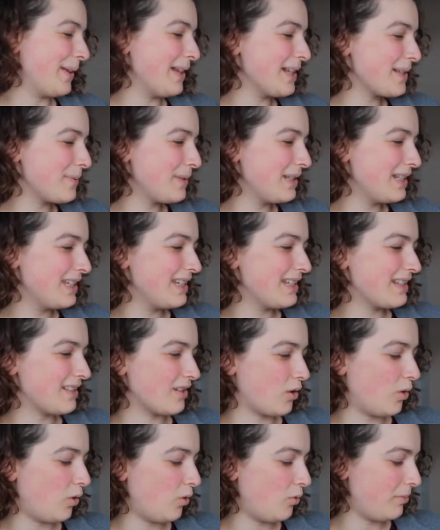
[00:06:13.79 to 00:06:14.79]
next one is A
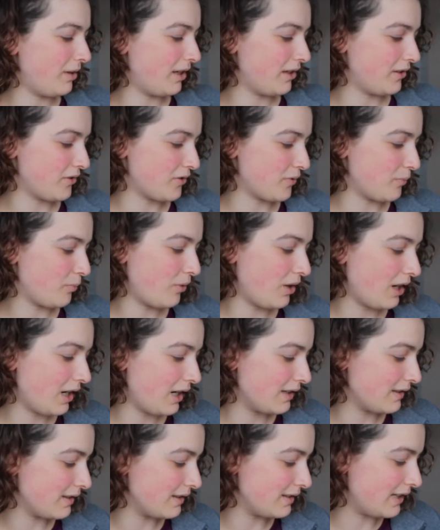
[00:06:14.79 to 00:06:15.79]
Coal Miner's
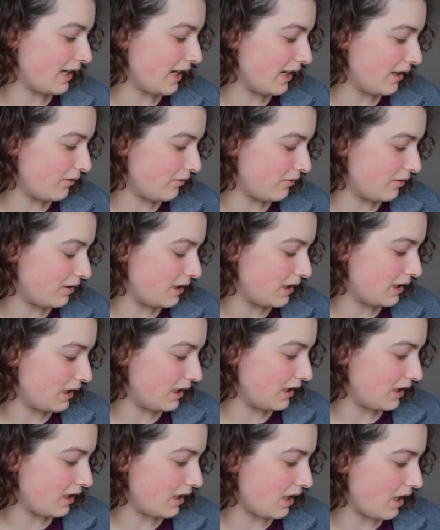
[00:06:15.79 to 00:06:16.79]
Bride, The
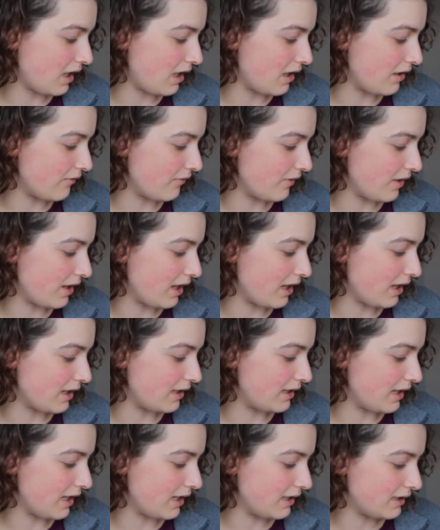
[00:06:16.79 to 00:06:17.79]
Diary of
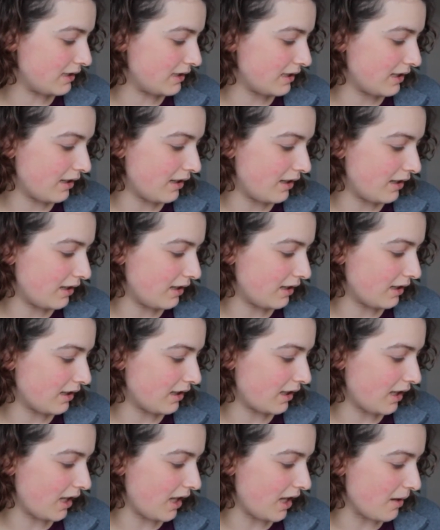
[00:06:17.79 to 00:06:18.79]
Anetka
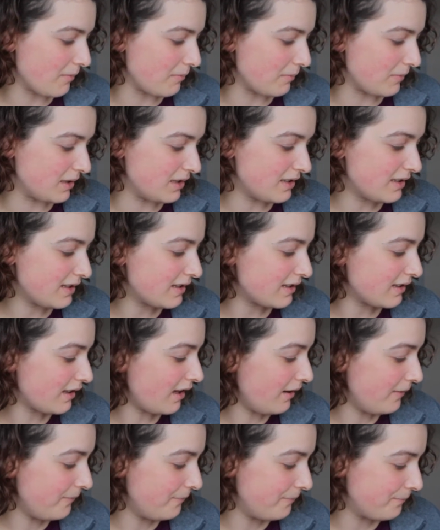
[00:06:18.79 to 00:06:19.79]
Kaminska.
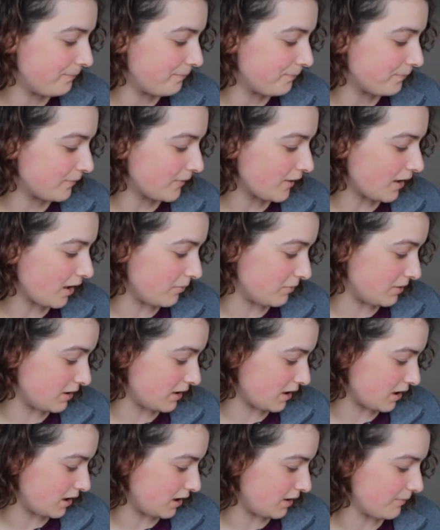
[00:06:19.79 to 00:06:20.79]

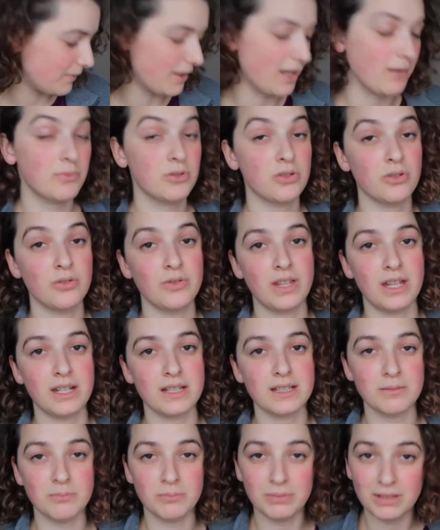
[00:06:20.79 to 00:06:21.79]
I'm sure that
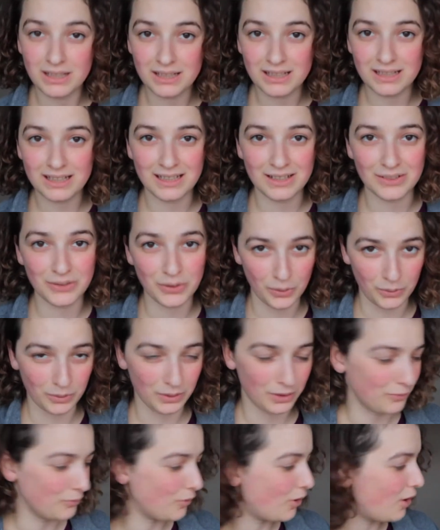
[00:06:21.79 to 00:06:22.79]
is completely and
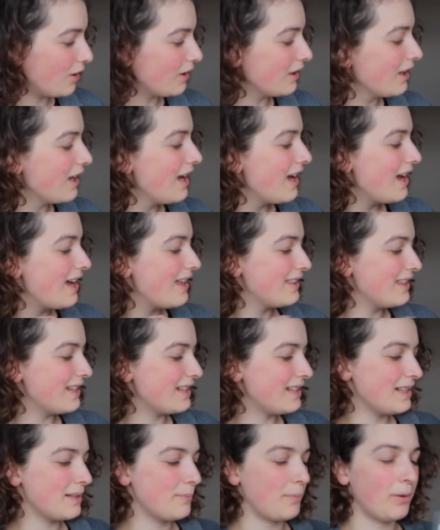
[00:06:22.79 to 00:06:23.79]
totally wrong.
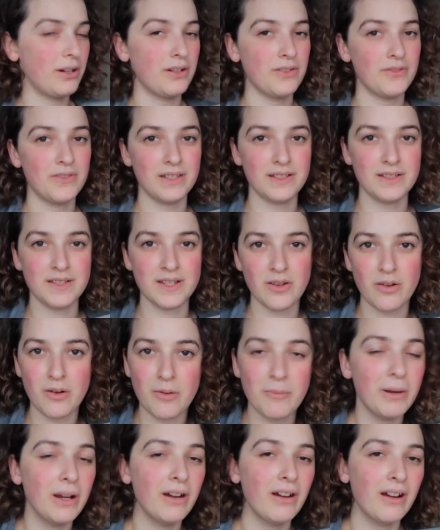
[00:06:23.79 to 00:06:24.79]
This is part of the Dear
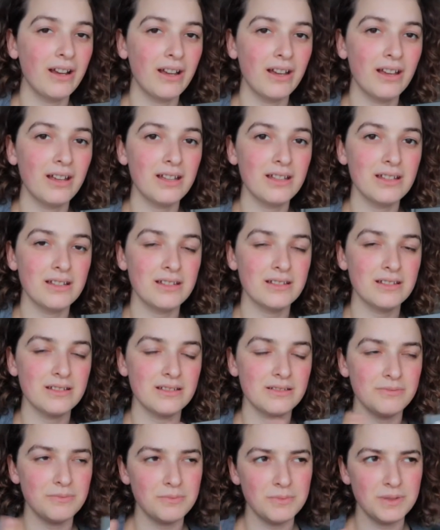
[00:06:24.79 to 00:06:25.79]
America
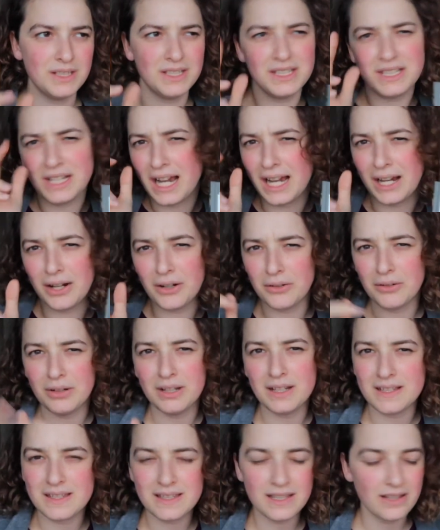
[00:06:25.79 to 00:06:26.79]

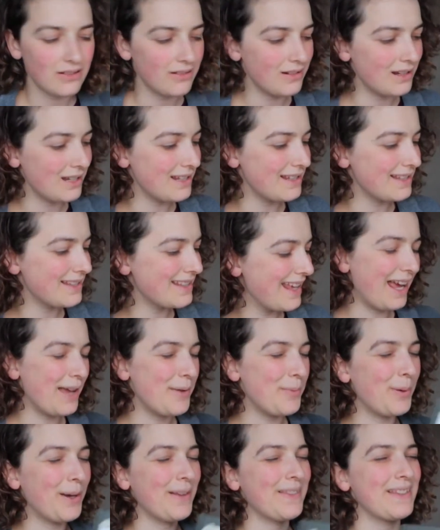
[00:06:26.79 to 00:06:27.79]
Diary series. I
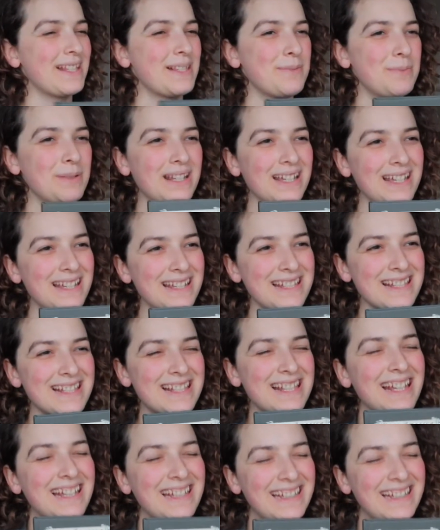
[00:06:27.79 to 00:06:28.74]
bought this because